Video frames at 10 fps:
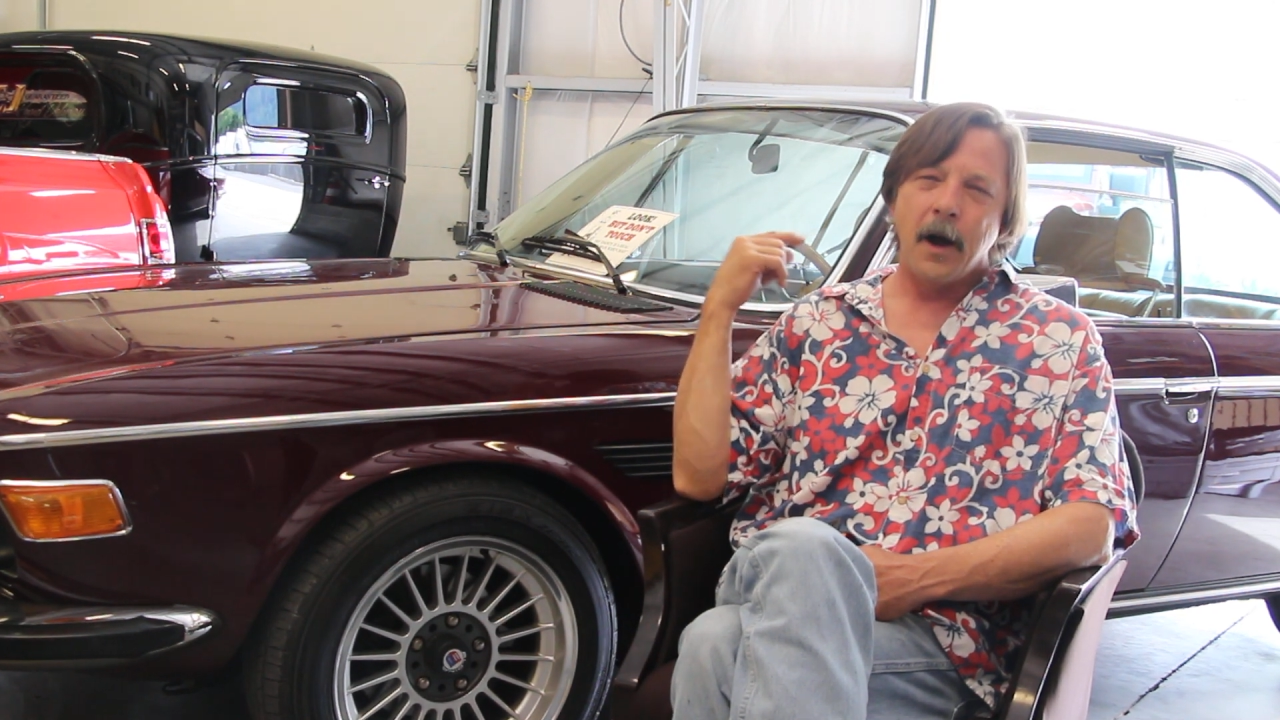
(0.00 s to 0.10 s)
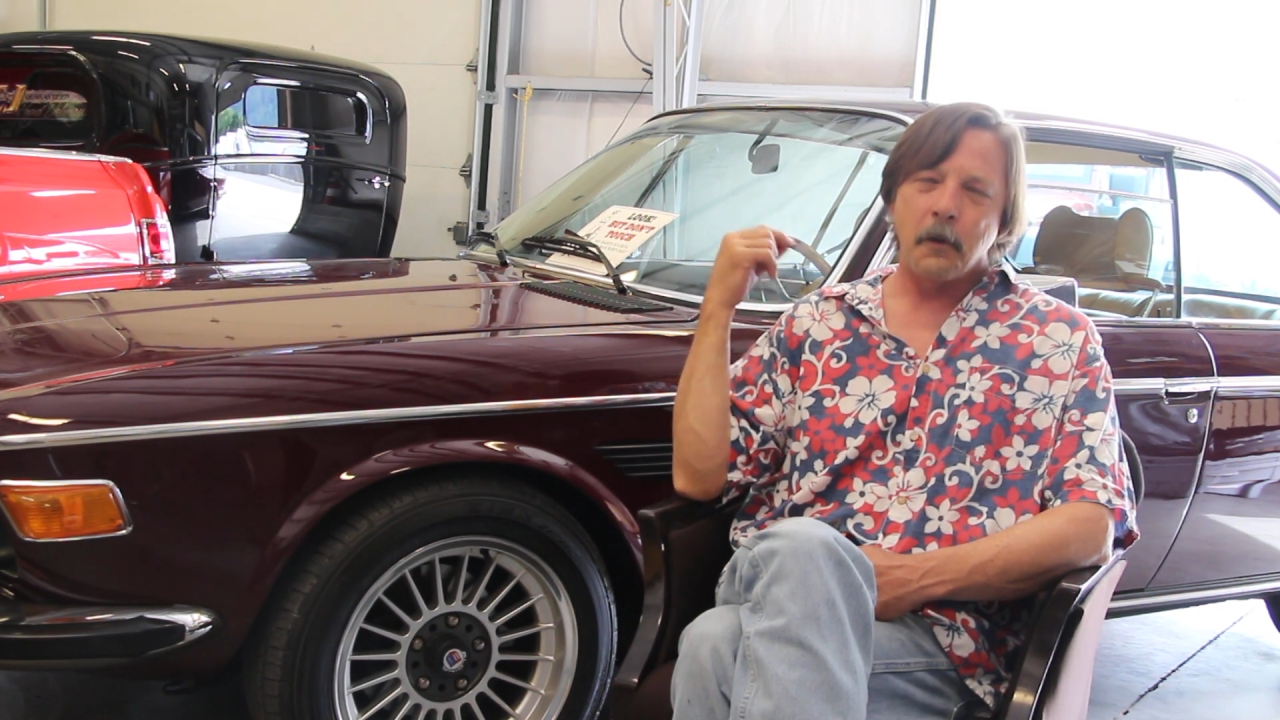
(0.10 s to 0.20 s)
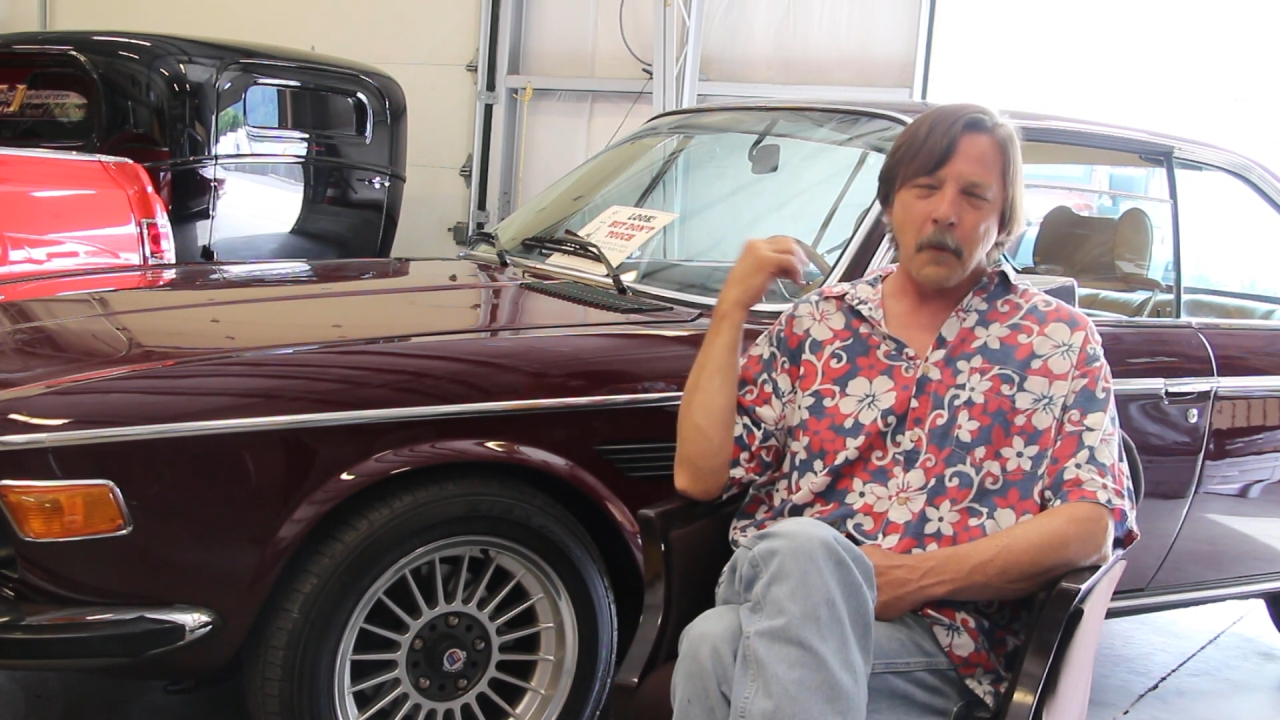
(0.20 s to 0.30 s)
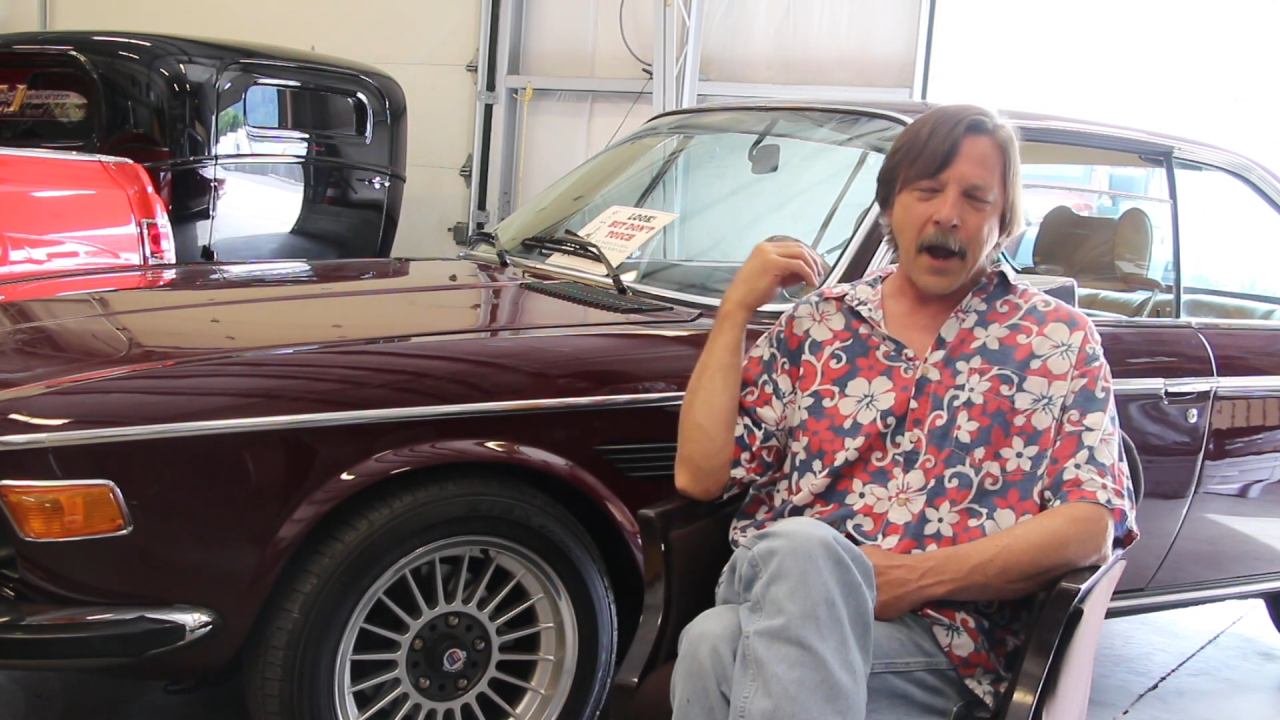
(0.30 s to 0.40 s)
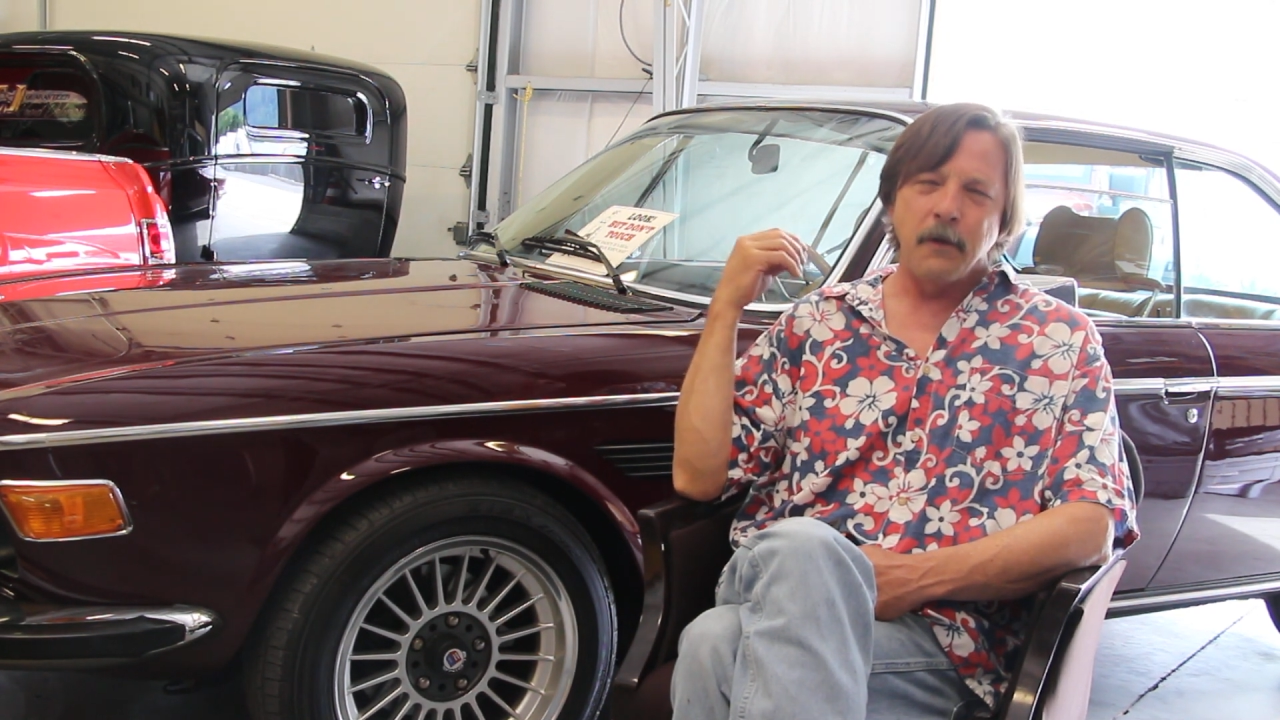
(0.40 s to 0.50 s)

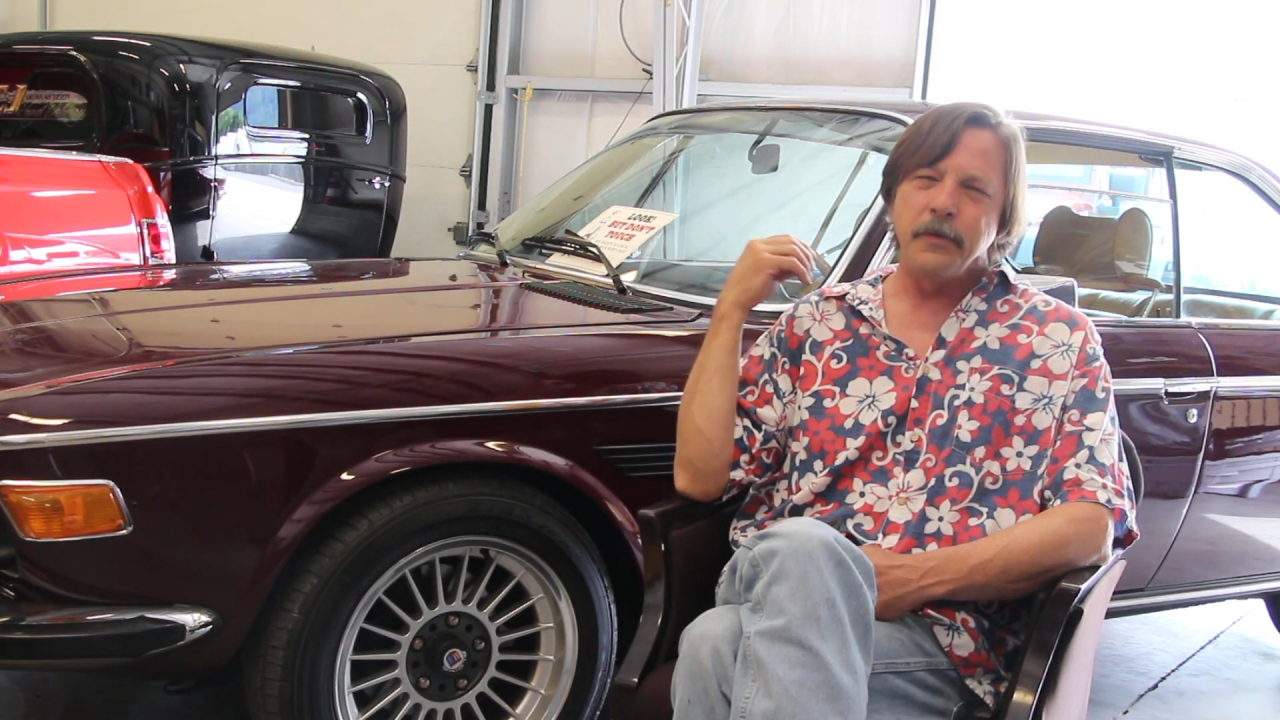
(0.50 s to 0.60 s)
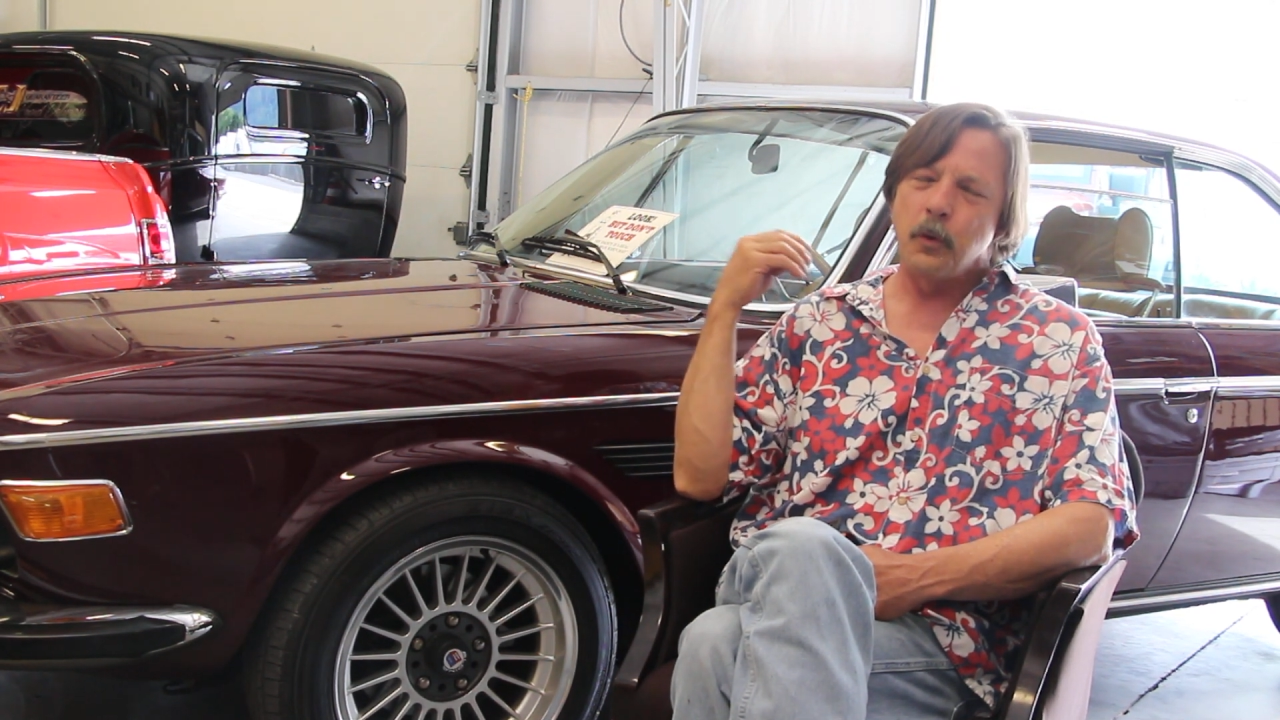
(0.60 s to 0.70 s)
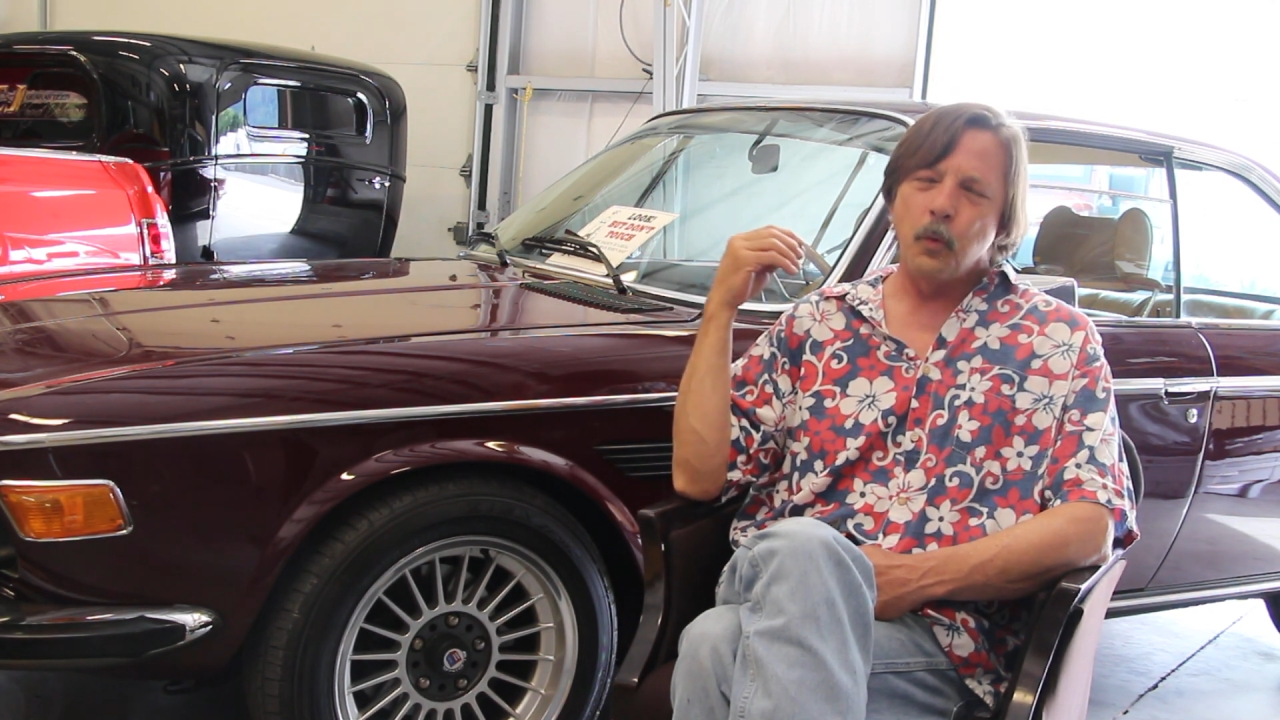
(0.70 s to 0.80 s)
around the